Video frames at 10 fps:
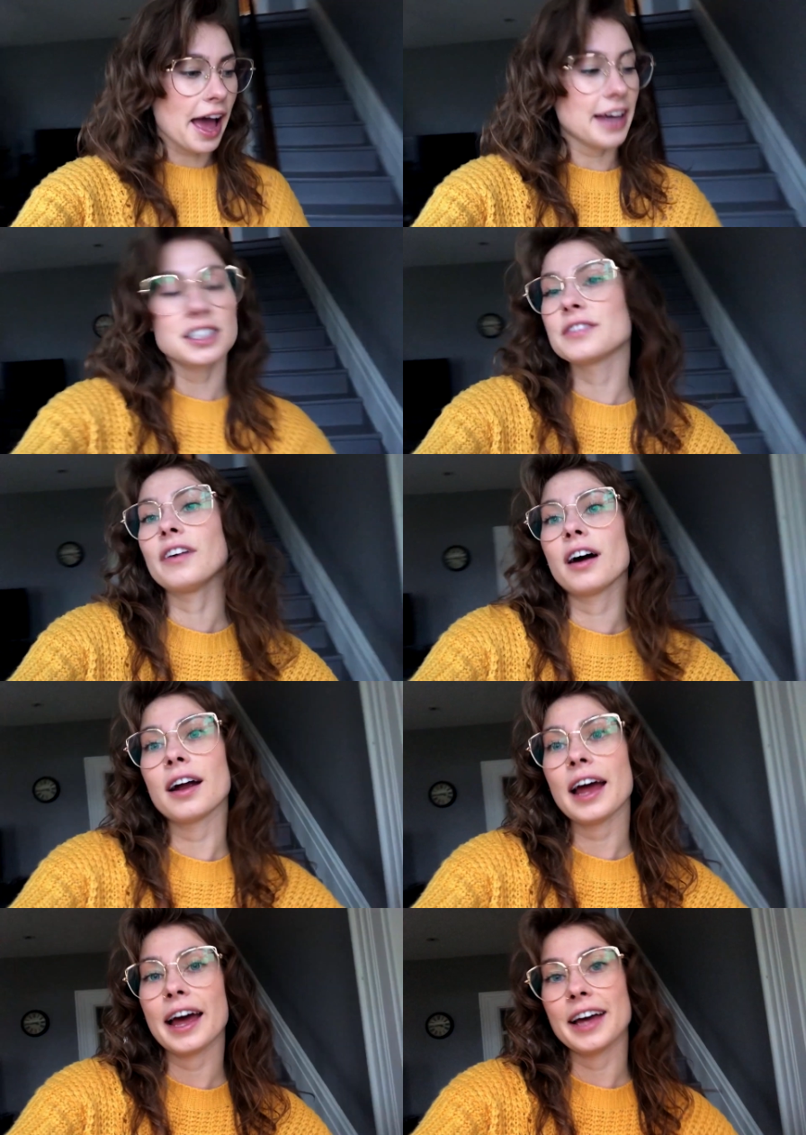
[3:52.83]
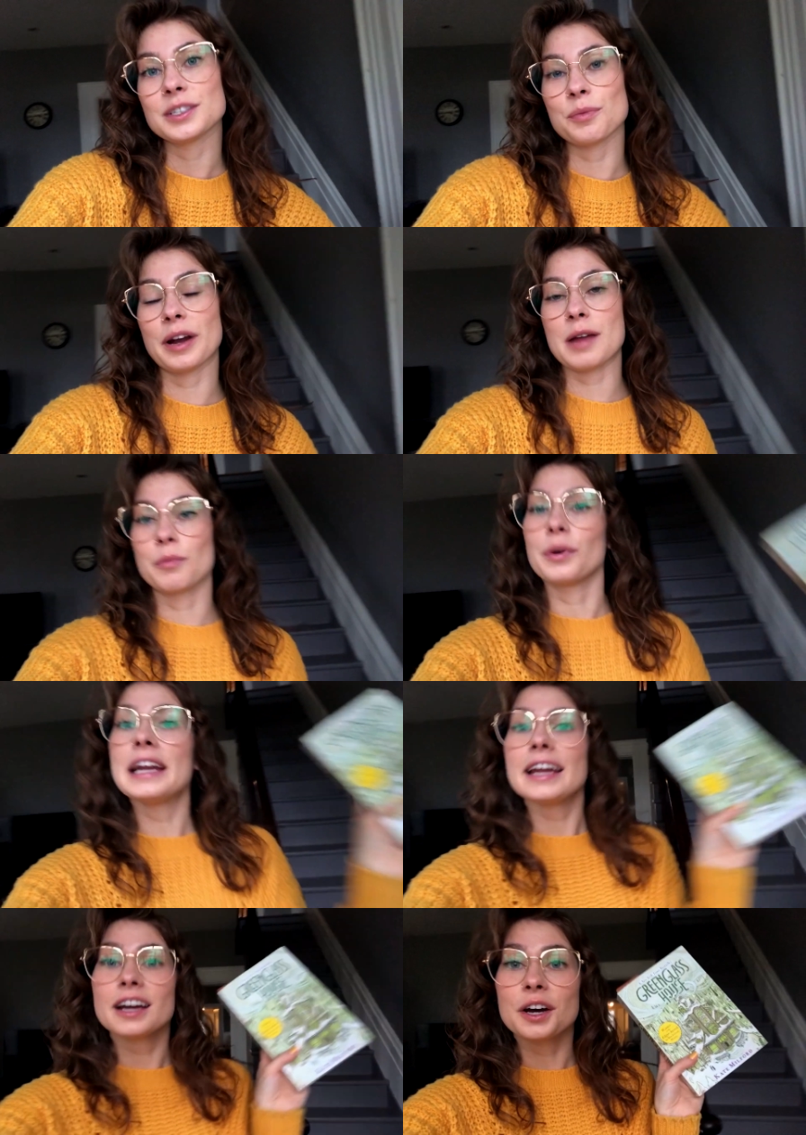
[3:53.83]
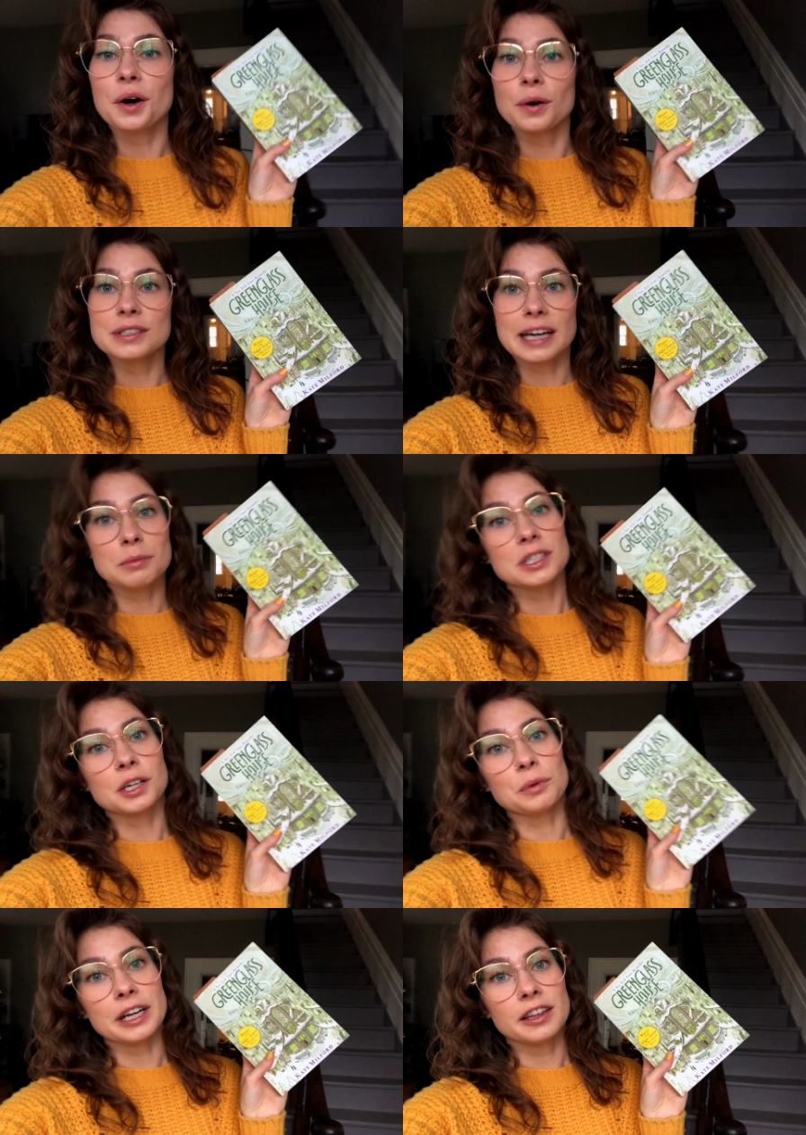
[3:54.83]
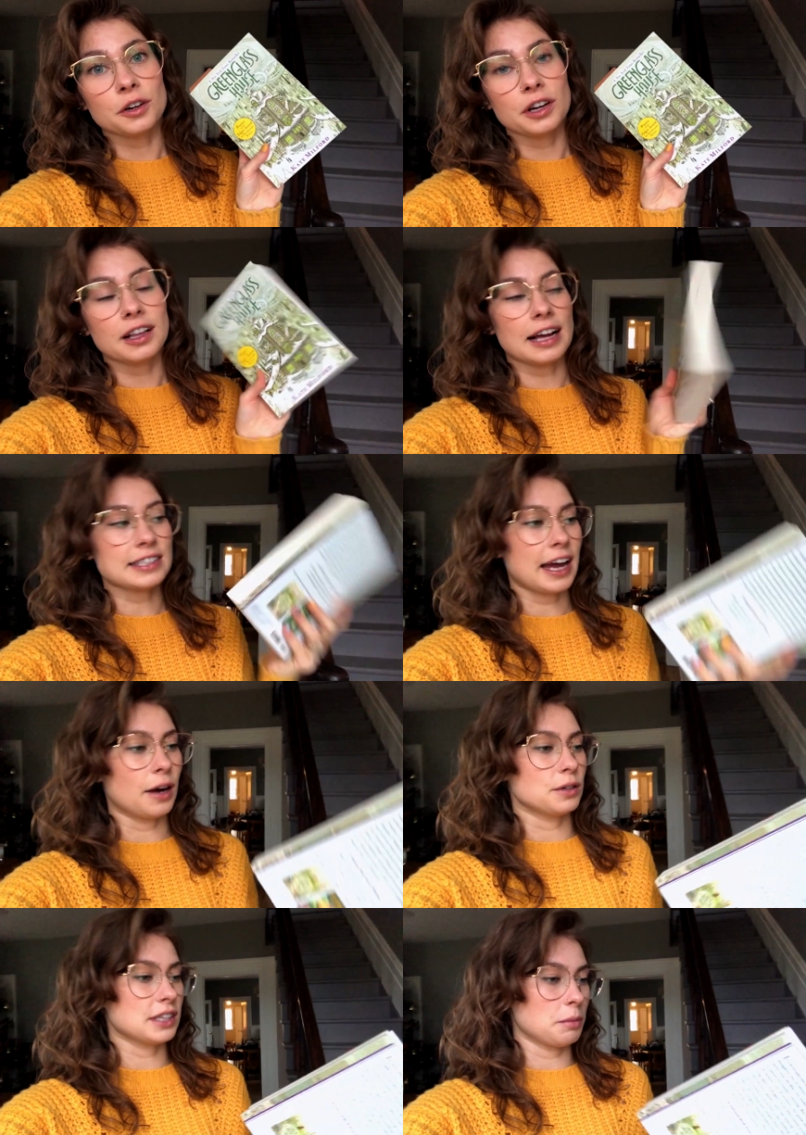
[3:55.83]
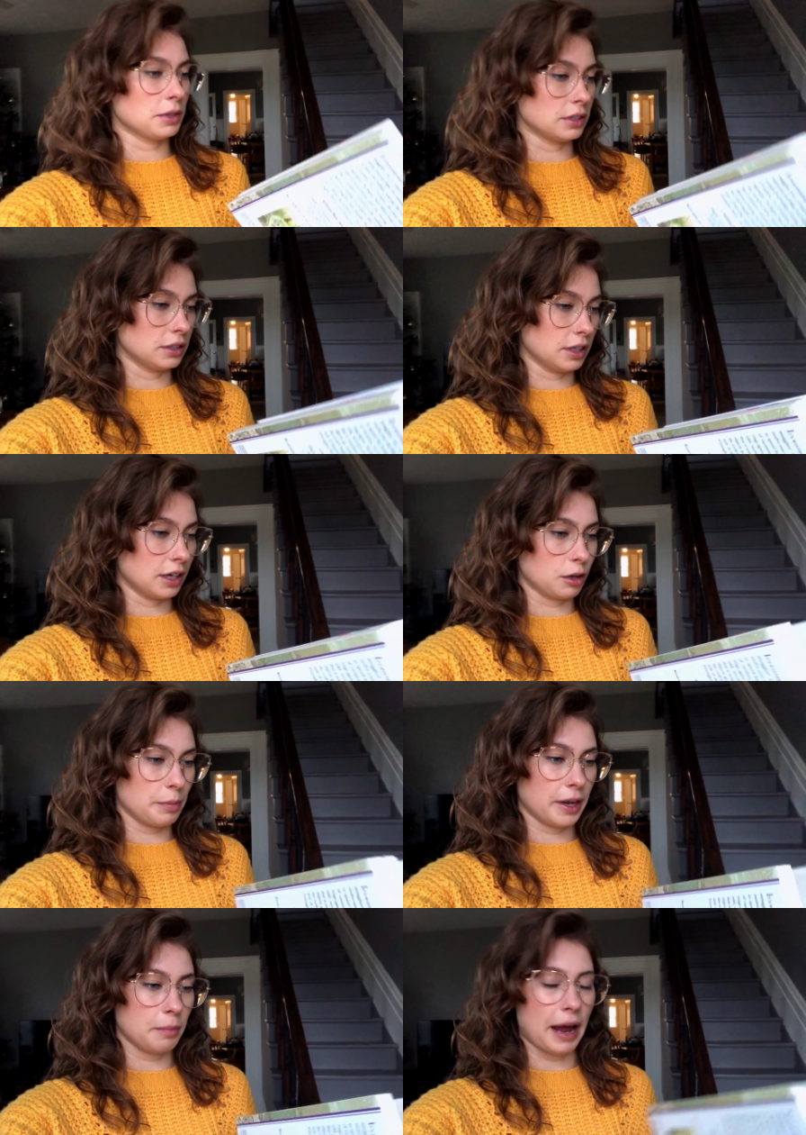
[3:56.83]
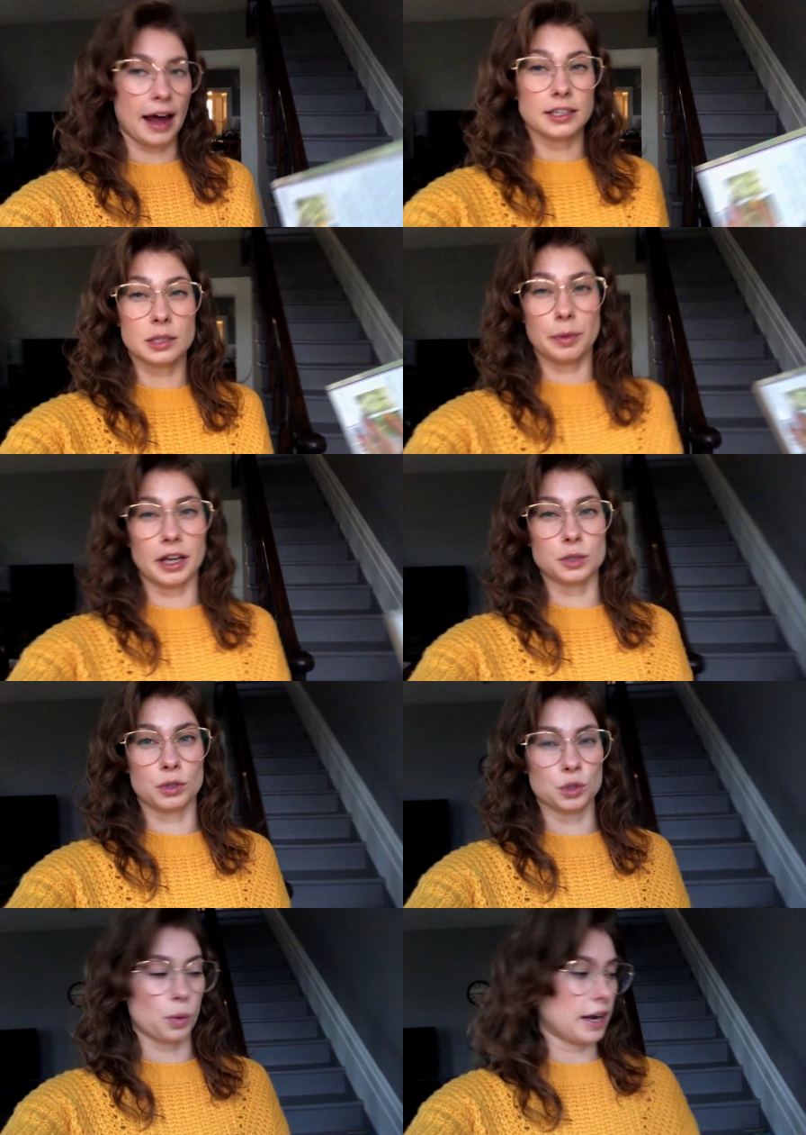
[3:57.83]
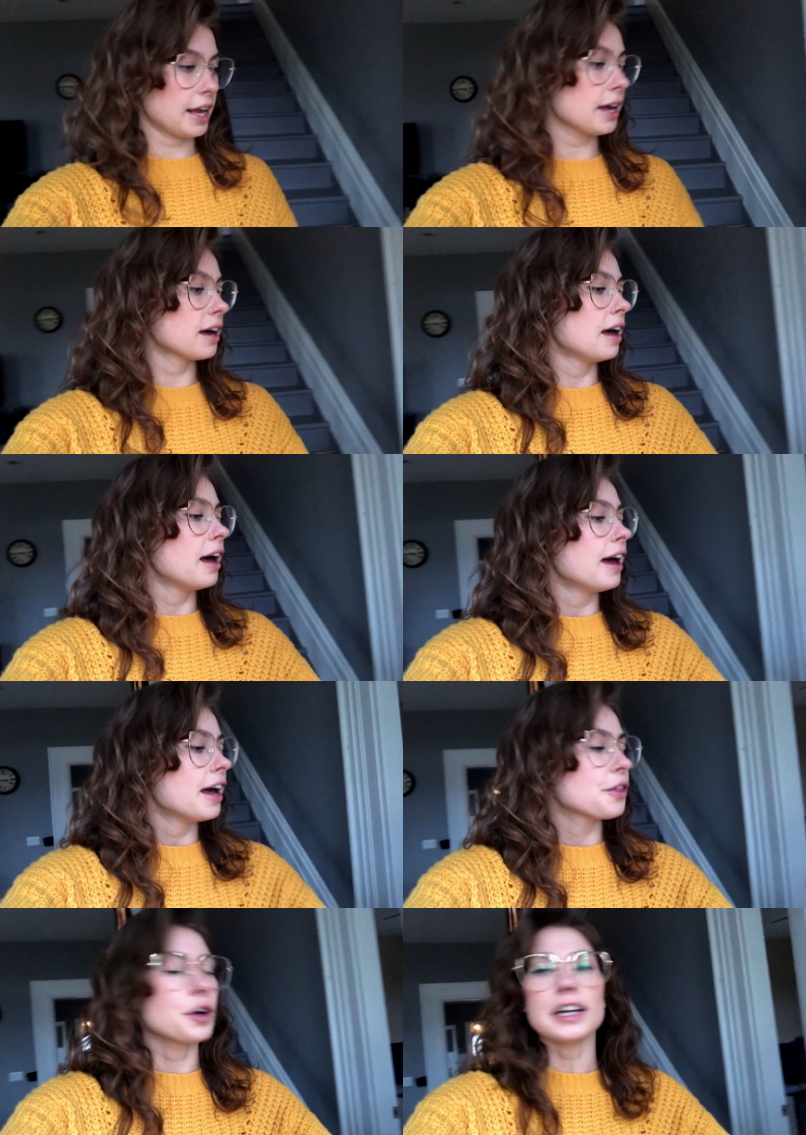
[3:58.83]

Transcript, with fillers: As far as what I'm reading goes, I'm still reading The Green Glass House. I'm a little bit past page 120. There